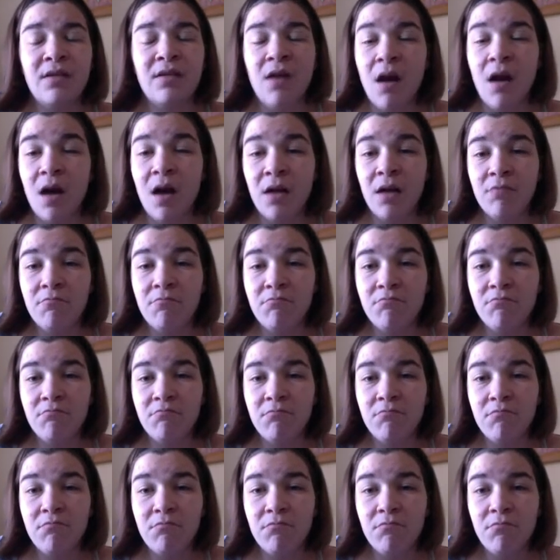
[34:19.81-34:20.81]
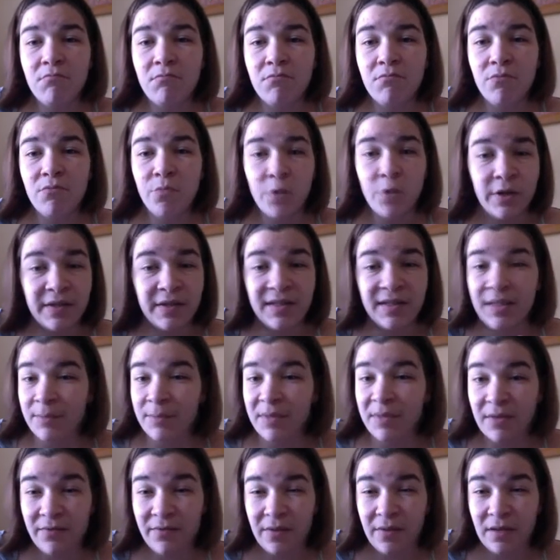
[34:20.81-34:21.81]
not what it
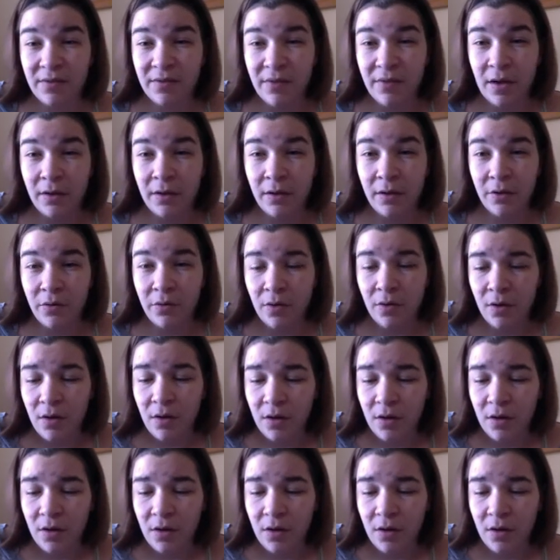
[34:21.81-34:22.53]
seems at face value.